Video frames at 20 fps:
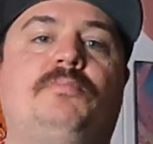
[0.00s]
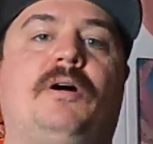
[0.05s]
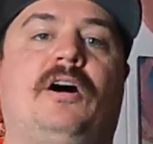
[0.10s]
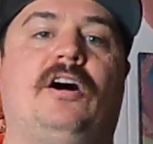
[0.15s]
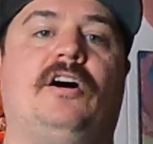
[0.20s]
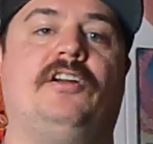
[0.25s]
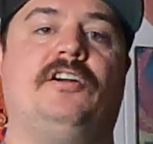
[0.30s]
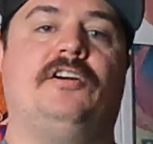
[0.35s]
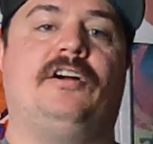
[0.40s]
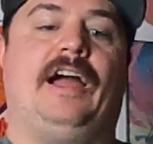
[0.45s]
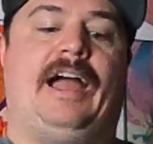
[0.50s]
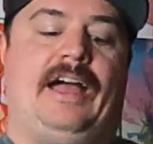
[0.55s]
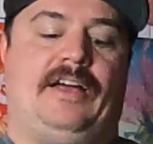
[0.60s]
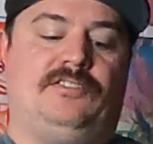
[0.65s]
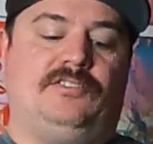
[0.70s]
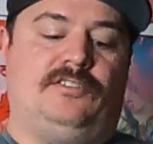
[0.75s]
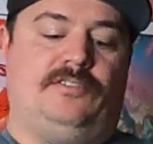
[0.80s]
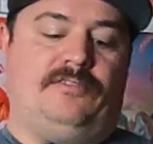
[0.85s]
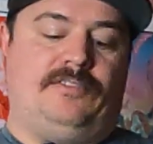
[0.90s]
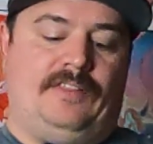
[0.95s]
putter
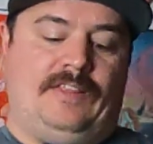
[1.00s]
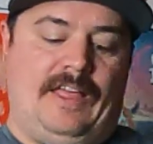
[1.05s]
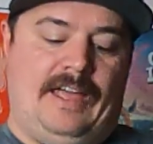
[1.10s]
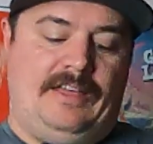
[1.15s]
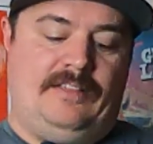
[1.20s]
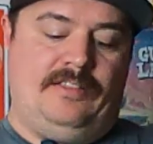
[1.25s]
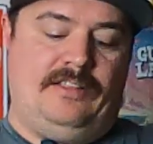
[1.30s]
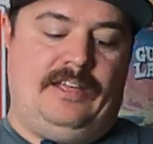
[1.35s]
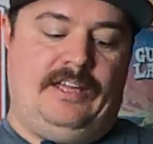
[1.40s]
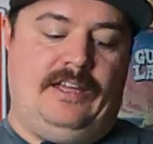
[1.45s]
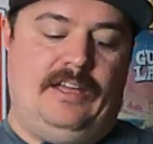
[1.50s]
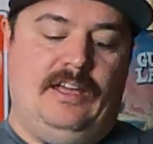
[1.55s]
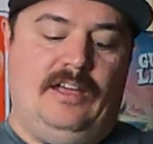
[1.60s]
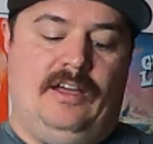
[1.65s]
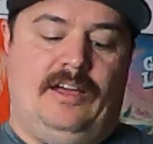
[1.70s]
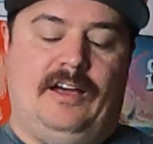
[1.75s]
as of lately.